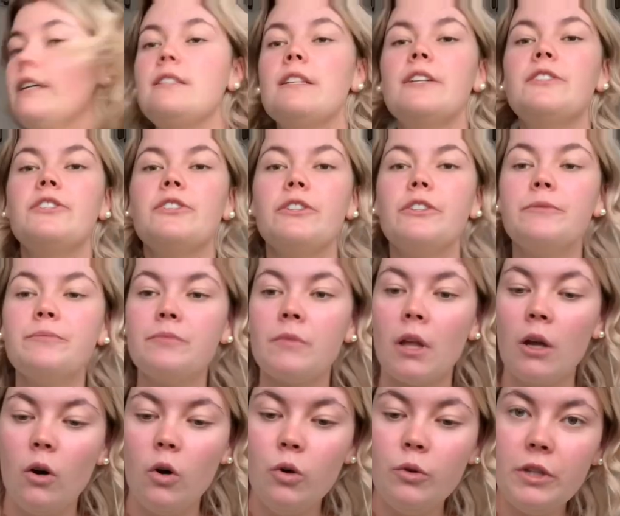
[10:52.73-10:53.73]
I do.
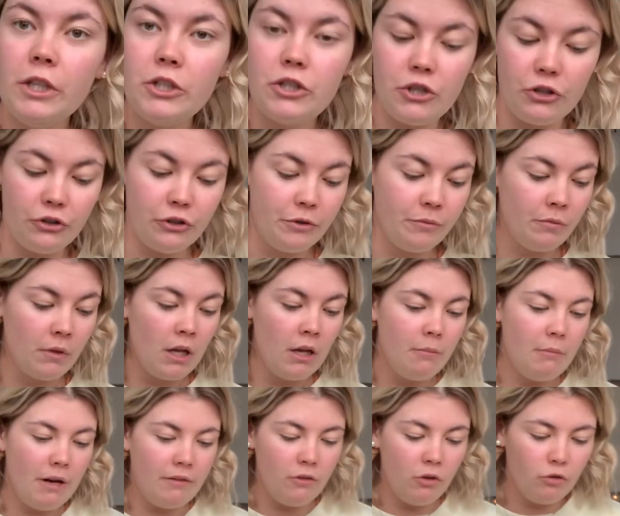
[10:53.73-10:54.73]
Only two.
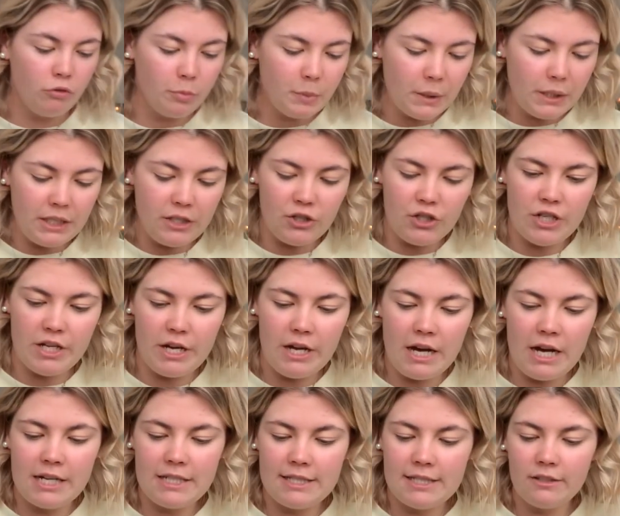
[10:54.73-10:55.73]
I've not opened these yet. I
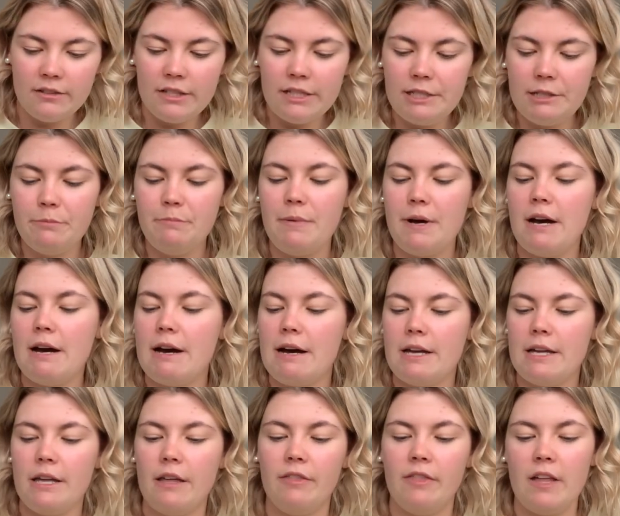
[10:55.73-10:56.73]
still need to buy
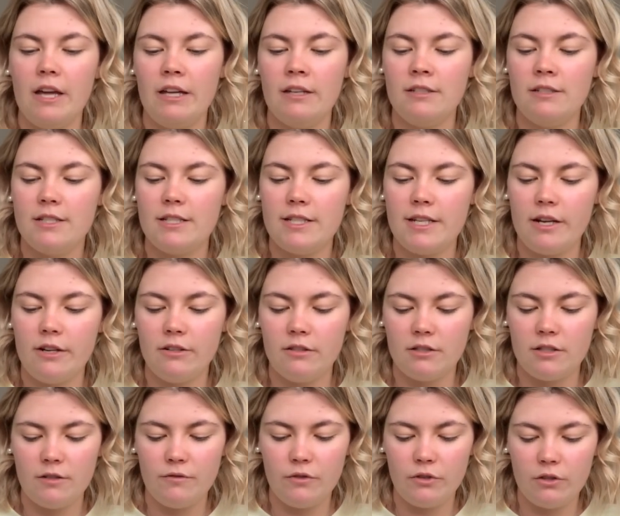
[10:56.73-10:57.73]
the
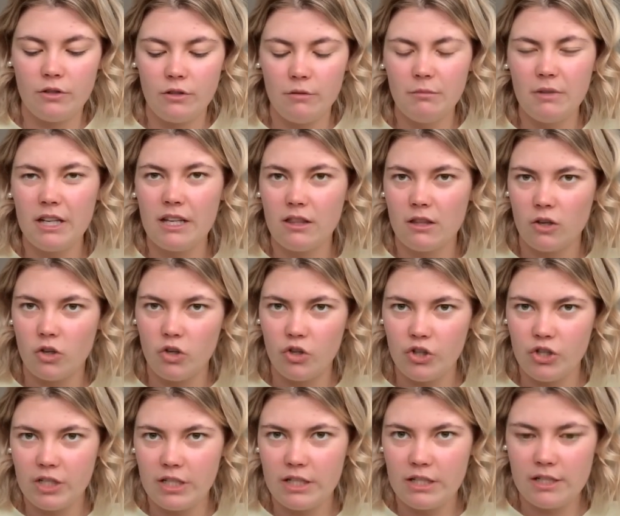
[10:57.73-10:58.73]
inserts for them, like
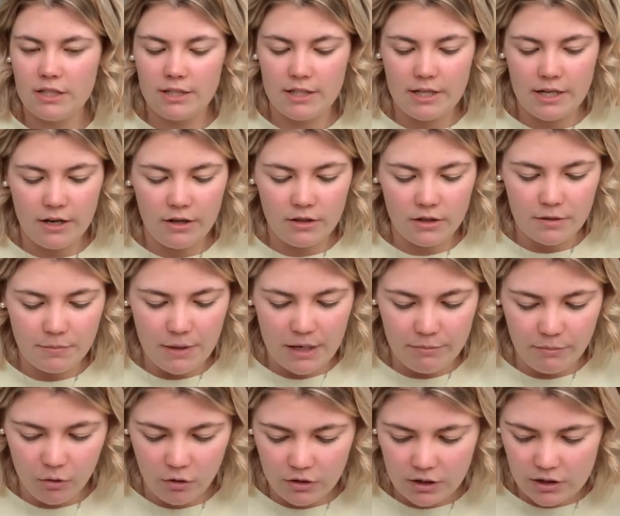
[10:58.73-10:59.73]
cushion inserts, but I
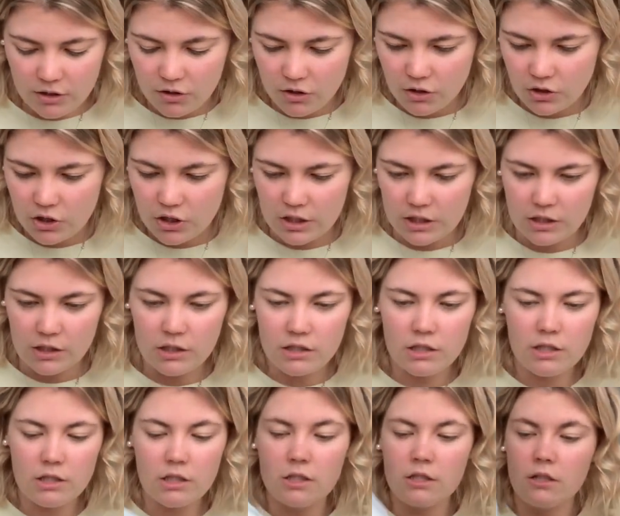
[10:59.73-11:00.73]
bought these
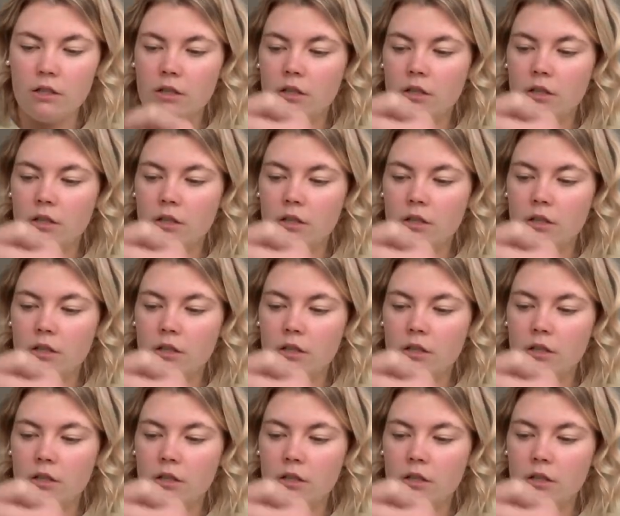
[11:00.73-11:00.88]
cushions,